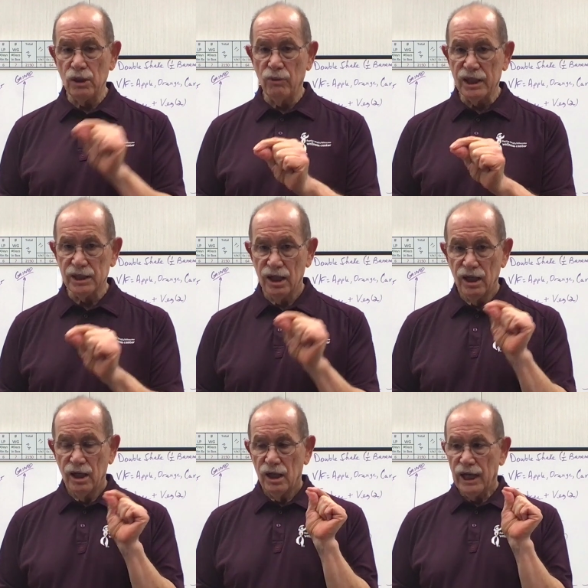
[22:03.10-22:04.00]
weeks.
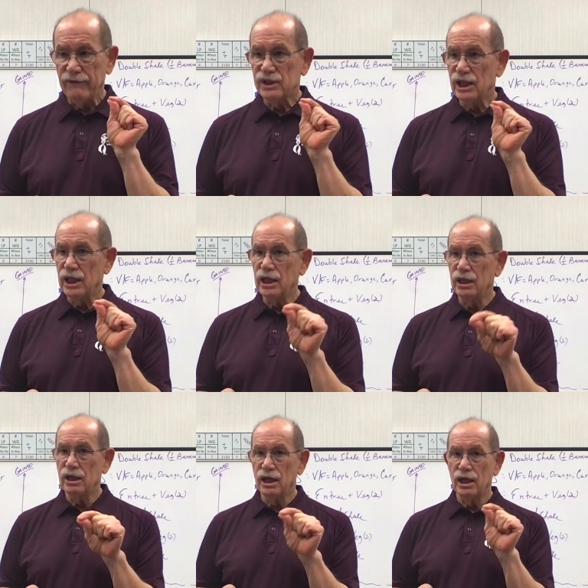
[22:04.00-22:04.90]
I've
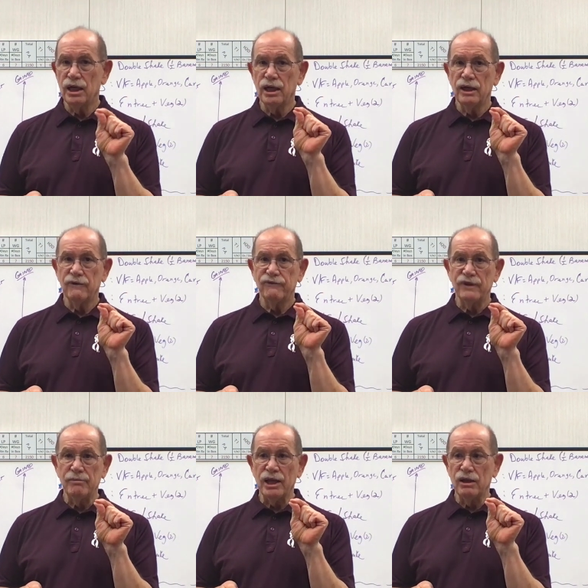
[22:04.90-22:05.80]
seen
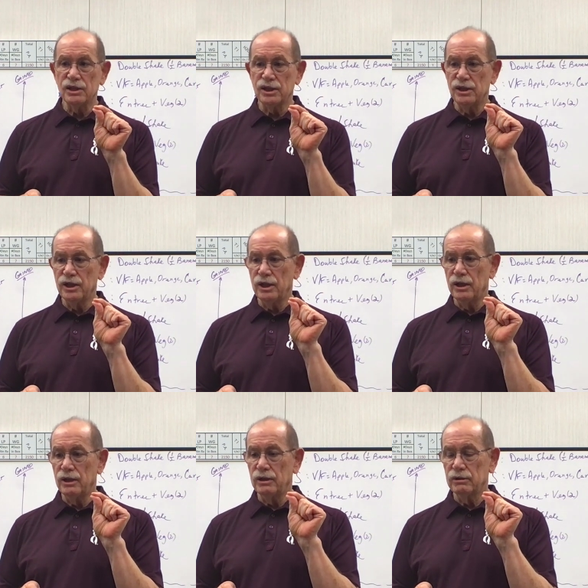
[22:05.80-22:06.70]
females in
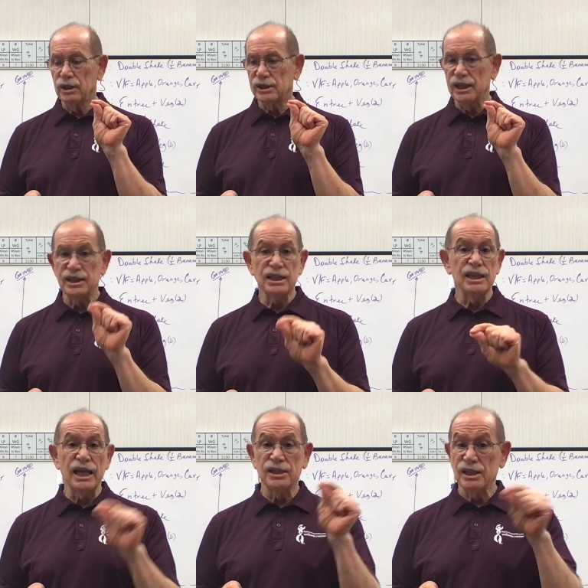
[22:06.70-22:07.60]
their, let's say
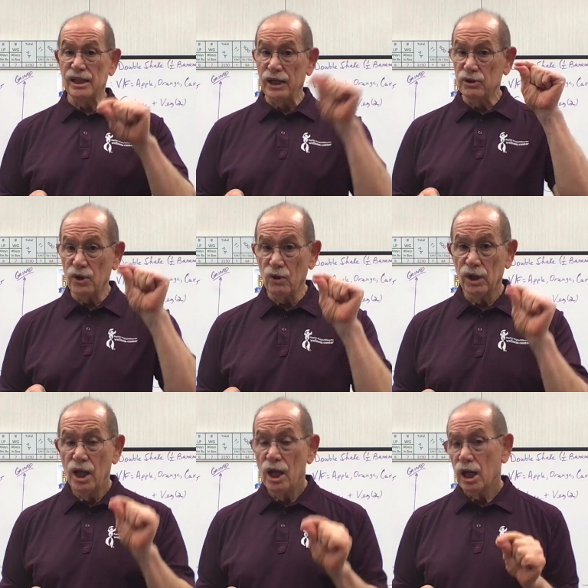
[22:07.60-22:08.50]
68, 69 years old,
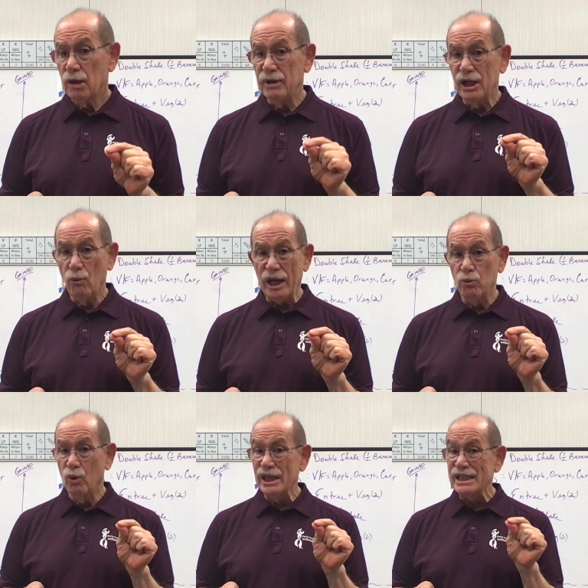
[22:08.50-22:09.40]
come in that weighed
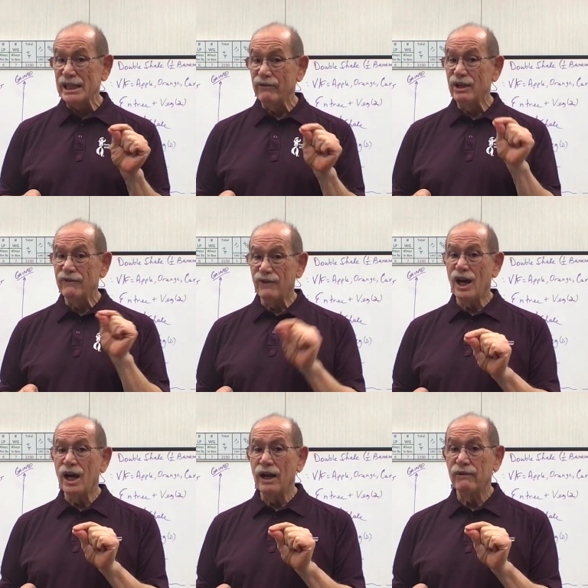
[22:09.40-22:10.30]

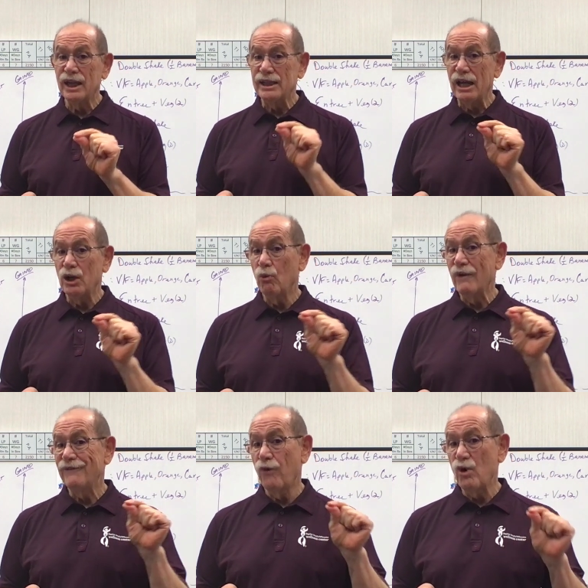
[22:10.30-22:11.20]
175, get down to
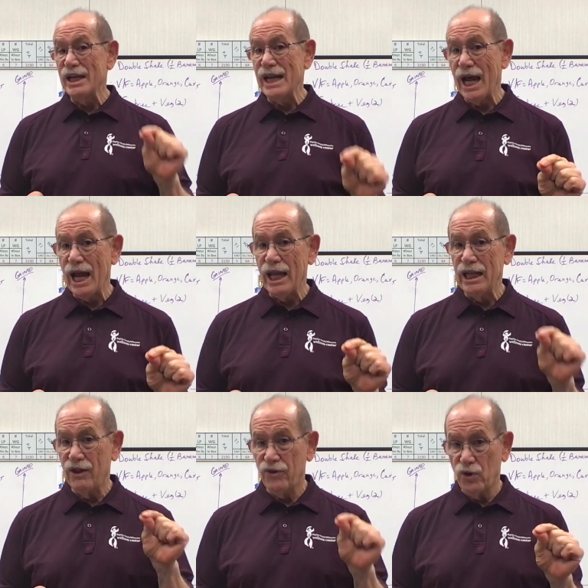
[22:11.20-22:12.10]
149
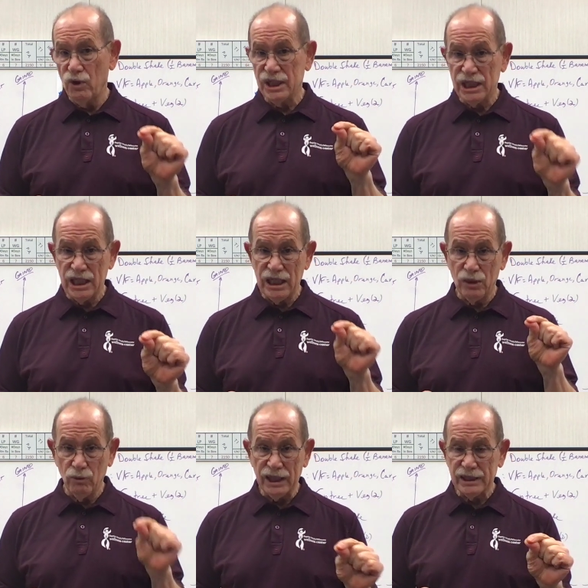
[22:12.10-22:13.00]
in 13
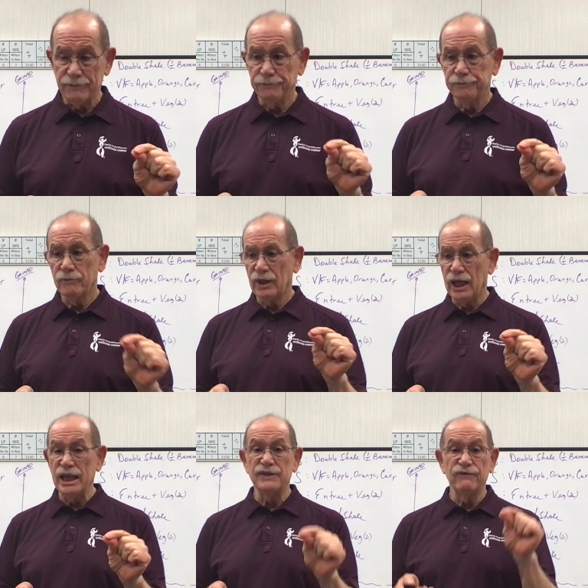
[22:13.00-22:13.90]
weeks.
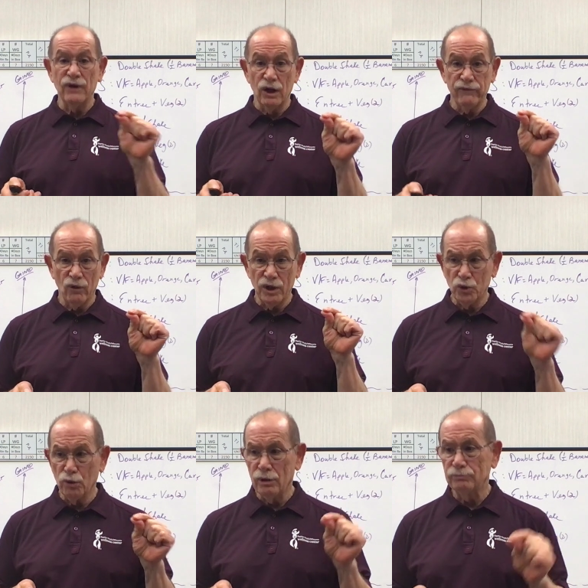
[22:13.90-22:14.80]
Okay, it's very, very
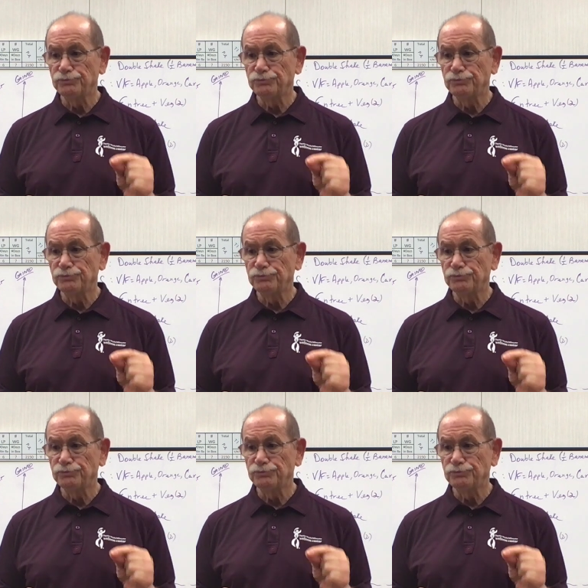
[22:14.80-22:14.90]
doable.